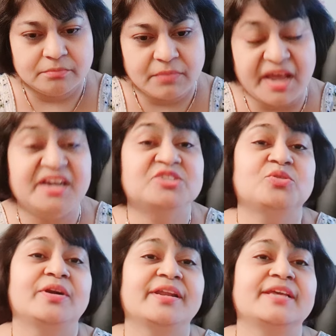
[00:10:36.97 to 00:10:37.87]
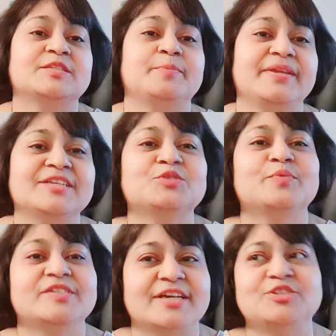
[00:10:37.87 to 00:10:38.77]
and it's not an experience
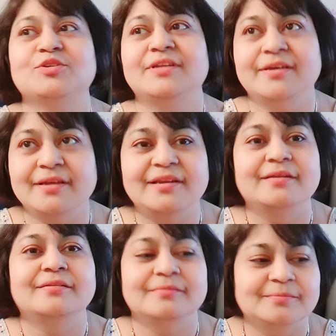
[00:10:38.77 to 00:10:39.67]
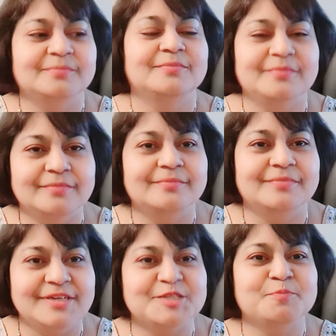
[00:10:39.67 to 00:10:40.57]
which actually
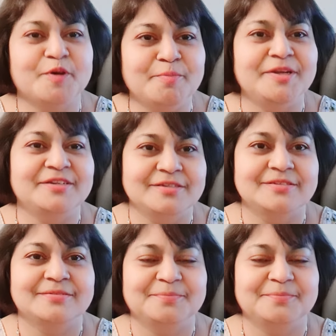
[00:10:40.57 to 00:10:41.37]
is permanent,